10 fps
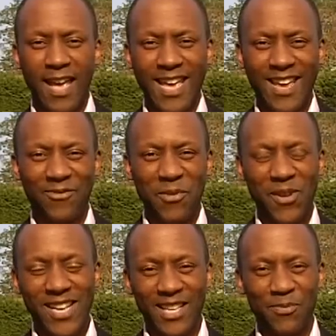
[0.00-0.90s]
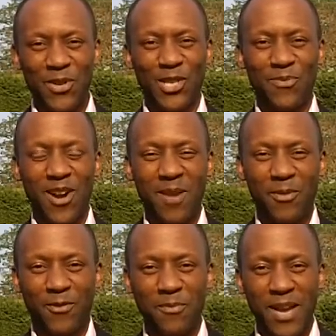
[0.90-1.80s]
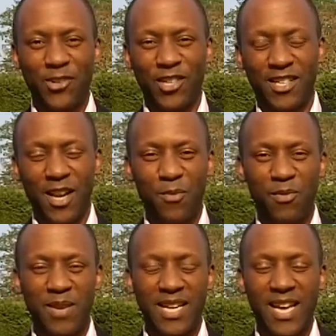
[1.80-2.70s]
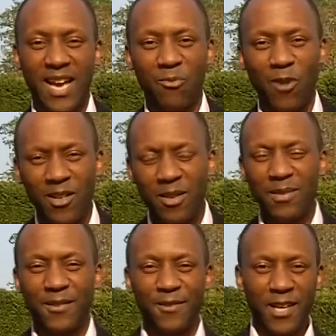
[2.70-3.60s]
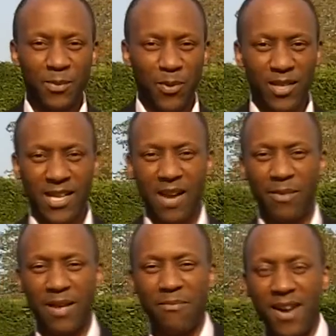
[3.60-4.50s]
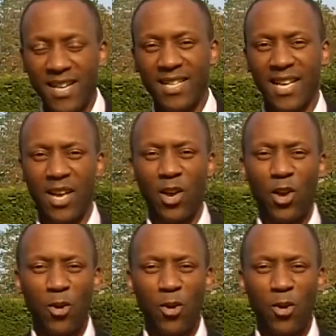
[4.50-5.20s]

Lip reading: Hey everybody, it's Mucha Marapa from Matrix Global Media and welcome to Facebook Timeline Marketing,